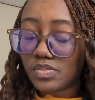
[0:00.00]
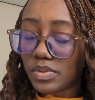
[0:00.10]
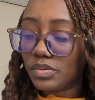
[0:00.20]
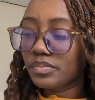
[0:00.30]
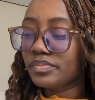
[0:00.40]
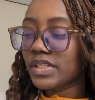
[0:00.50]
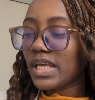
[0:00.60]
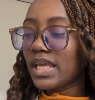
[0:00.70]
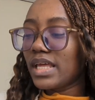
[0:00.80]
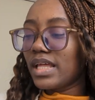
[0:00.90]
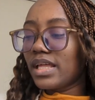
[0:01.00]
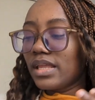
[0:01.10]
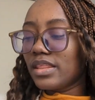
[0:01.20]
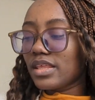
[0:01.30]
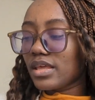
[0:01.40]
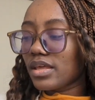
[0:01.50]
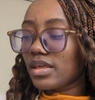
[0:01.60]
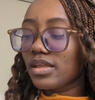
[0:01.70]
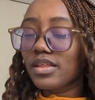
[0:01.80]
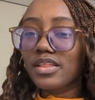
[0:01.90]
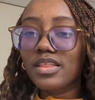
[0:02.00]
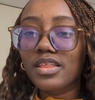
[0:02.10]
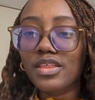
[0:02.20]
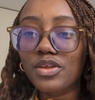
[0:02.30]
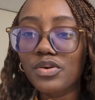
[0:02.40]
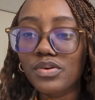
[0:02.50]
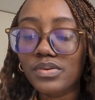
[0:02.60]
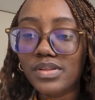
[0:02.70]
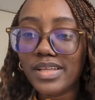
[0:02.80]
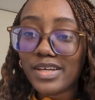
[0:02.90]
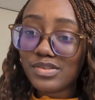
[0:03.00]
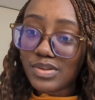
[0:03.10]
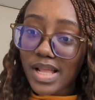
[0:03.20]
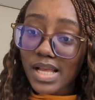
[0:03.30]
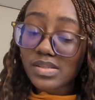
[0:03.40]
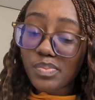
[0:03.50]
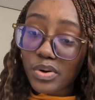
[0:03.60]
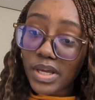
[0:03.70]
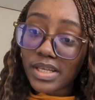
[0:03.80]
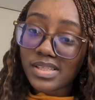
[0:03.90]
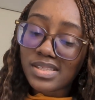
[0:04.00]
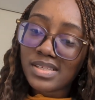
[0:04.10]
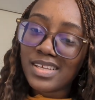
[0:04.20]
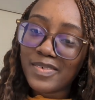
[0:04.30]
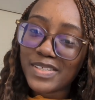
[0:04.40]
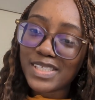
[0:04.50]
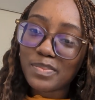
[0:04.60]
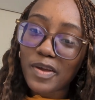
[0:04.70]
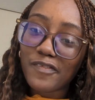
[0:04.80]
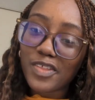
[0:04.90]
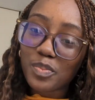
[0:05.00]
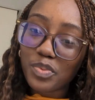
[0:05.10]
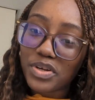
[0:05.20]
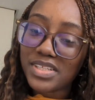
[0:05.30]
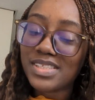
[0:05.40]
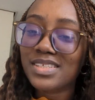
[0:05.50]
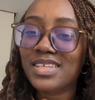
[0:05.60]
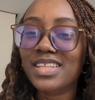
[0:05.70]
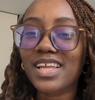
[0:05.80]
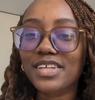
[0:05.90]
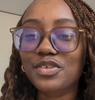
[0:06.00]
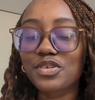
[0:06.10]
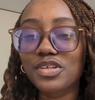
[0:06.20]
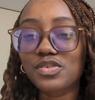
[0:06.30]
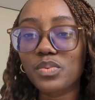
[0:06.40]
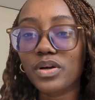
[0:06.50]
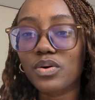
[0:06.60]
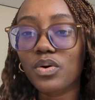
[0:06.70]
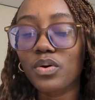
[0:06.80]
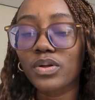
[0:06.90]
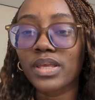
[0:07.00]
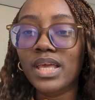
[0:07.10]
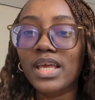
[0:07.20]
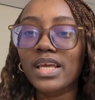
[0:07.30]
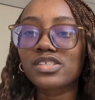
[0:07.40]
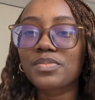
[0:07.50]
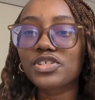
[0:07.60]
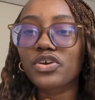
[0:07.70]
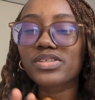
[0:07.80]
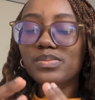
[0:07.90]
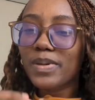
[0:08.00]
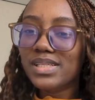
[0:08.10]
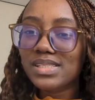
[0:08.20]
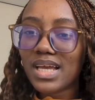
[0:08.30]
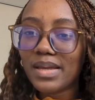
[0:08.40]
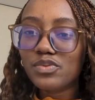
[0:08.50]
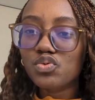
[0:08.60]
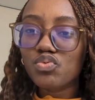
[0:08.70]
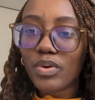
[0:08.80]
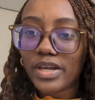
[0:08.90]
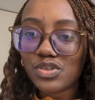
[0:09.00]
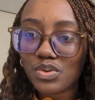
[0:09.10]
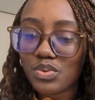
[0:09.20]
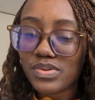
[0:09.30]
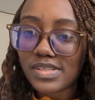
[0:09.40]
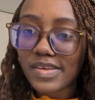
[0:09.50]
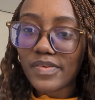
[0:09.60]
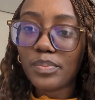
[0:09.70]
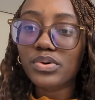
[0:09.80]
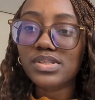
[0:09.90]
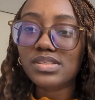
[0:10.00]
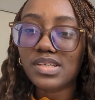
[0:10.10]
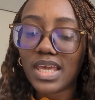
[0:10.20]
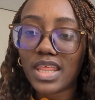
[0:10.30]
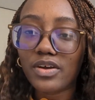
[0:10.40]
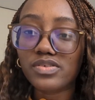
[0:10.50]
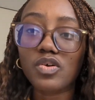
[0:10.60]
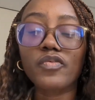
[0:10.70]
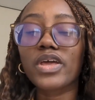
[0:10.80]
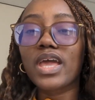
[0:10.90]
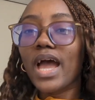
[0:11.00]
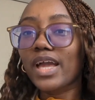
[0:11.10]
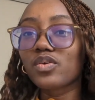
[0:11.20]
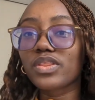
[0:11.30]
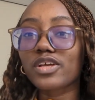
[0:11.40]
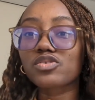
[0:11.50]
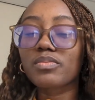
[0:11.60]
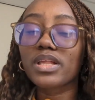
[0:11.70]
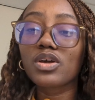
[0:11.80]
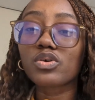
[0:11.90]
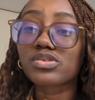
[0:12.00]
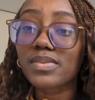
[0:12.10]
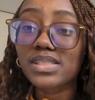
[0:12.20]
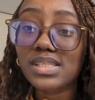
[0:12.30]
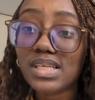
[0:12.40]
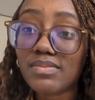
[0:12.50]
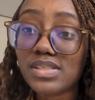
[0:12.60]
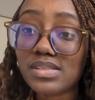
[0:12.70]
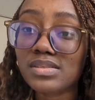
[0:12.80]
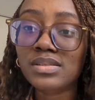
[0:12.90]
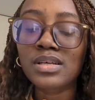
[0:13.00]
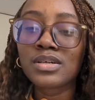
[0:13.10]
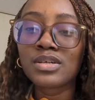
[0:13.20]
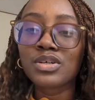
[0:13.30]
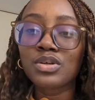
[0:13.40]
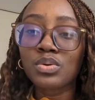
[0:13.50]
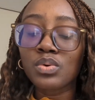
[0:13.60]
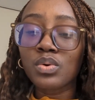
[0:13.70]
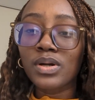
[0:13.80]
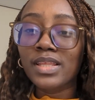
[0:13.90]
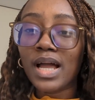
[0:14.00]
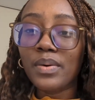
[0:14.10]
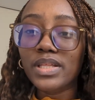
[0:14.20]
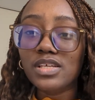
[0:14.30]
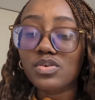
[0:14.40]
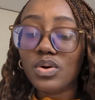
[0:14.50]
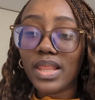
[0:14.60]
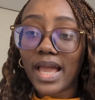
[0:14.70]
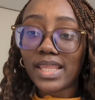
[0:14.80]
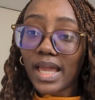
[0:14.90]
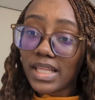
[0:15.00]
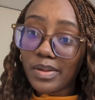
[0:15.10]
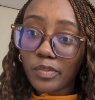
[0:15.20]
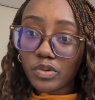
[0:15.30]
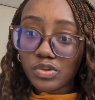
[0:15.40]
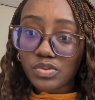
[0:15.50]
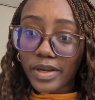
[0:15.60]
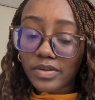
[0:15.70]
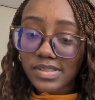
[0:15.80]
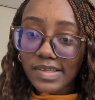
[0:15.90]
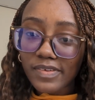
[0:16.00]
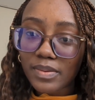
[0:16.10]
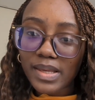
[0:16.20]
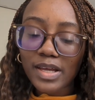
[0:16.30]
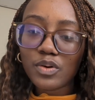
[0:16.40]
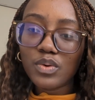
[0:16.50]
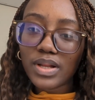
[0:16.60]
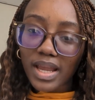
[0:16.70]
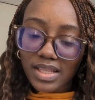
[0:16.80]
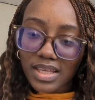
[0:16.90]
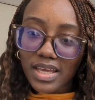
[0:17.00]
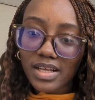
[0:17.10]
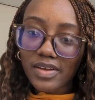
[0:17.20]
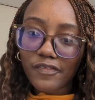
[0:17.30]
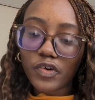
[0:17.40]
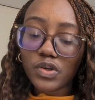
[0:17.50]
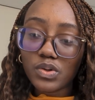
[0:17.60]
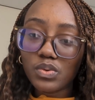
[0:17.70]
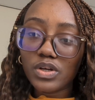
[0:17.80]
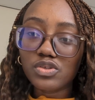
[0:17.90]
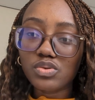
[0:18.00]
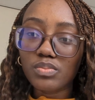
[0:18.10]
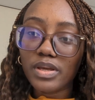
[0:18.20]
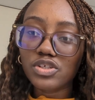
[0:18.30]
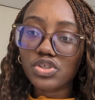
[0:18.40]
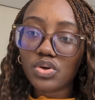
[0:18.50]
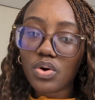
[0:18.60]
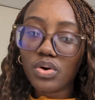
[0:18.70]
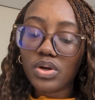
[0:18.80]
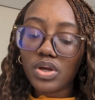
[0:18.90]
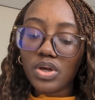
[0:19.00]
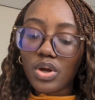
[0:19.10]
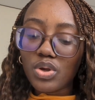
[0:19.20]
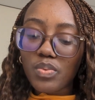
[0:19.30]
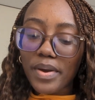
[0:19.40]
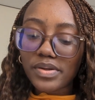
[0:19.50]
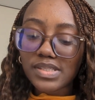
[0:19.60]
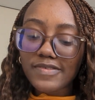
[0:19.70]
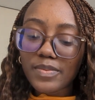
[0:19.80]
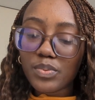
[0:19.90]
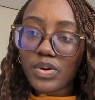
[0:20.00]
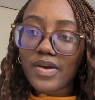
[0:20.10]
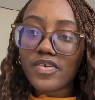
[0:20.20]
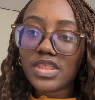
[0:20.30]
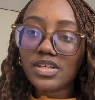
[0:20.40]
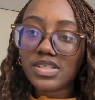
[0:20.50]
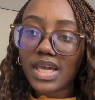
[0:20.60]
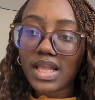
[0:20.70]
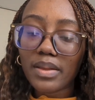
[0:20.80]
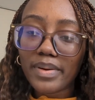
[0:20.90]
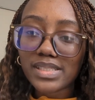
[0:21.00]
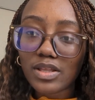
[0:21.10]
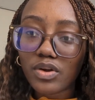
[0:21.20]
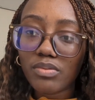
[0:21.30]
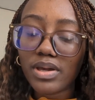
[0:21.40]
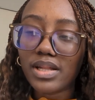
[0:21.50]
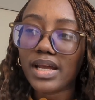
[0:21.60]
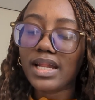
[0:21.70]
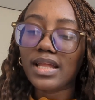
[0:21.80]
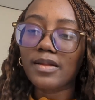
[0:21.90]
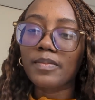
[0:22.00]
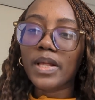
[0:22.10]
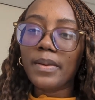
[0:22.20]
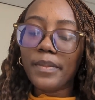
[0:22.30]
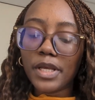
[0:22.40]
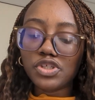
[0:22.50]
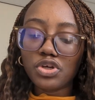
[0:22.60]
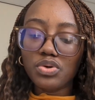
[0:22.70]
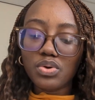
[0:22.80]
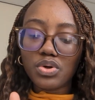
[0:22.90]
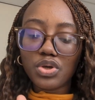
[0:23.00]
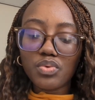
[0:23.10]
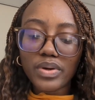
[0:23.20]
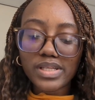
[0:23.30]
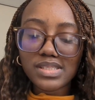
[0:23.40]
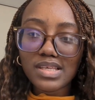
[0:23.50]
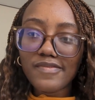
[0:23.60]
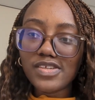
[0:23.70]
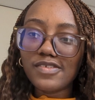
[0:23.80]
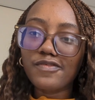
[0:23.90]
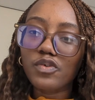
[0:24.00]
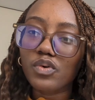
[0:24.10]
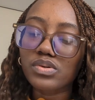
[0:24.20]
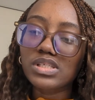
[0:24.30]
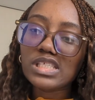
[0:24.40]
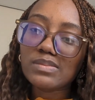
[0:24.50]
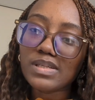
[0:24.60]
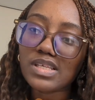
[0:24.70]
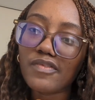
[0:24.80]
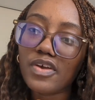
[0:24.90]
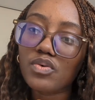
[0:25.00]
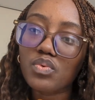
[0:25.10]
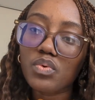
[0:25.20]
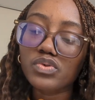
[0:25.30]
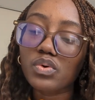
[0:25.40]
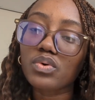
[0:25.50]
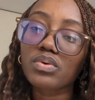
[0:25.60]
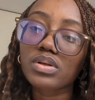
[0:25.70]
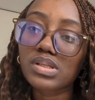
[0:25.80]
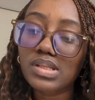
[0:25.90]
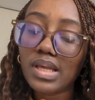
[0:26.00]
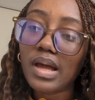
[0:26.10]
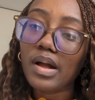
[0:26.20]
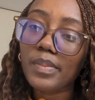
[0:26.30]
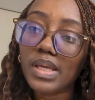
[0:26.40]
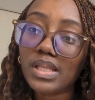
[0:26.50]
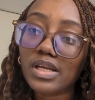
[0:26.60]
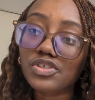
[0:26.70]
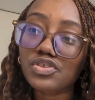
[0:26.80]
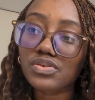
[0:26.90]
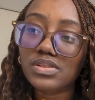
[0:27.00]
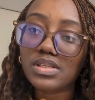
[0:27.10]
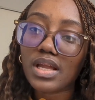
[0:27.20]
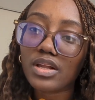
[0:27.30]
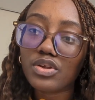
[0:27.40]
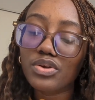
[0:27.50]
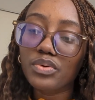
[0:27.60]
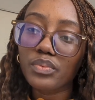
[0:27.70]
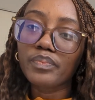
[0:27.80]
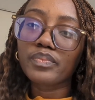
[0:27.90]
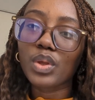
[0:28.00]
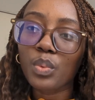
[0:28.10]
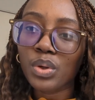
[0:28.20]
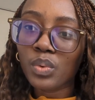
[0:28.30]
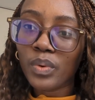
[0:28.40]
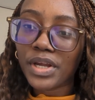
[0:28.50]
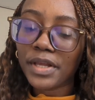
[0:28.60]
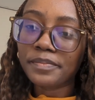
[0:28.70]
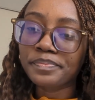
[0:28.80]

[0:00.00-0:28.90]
well. The next to last point, which is my fifth point that you need to work on, is to make sure you spend time to write your own CV, put it together yourself. I know there are so many automated services nowadays online that enable you to write your CV. A good idea for you is to make sure you write your CV, put everything together in a master document, and then make sure you curate CVs for specific roles or industries that you want to work in.